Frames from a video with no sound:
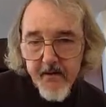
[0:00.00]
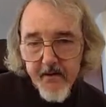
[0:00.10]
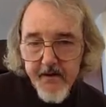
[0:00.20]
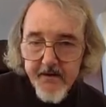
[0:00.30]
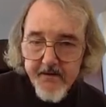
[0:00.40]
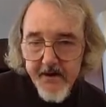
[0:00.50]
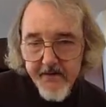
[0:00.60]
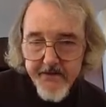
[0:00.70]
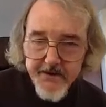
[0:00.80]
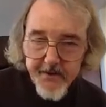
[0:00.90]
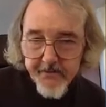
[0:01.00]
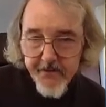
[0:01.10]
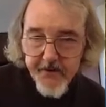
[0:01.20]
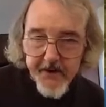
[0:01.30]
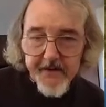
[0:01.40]
No, he does not have a job.
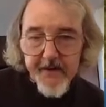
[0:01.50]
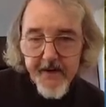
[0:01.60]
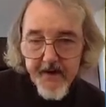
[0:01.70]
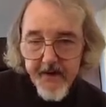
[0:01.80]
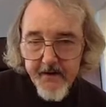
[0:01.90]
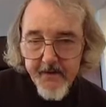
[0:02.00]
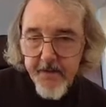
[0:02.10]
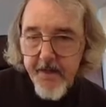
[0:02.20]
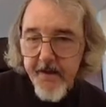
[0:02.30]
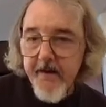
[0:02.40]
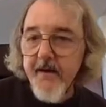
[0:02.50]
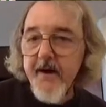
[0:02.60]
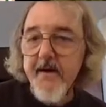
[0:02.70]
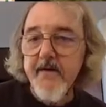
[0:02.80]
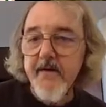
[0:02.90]
Okay.
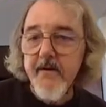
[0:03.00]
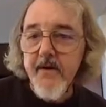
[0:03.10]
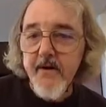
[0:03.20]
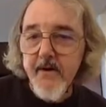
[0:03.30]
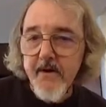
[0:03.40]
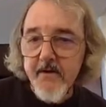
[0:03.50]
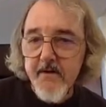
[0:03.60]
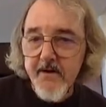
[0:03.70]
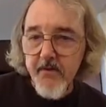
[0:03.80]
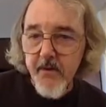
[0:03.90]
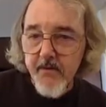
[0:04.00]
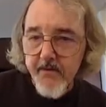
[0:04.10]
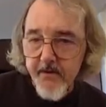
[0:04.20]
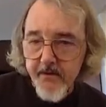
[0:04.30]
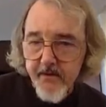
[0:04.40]
Okay, so anyway, nice
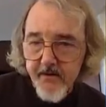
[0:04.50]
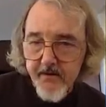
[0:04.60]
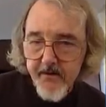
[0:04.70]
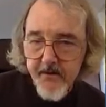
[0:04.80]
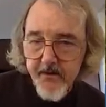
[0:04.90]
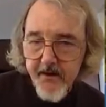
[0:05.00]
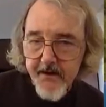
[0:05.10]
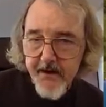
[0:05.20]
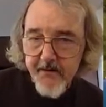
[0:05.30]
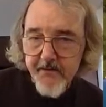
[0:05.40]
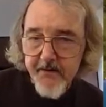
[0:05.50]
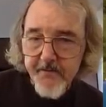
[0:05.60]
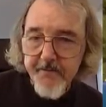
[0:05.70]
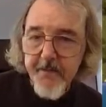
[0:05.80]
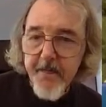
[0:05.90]
waterfall there. Wonder where that came
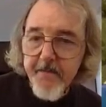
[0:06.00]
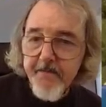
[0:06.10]
from.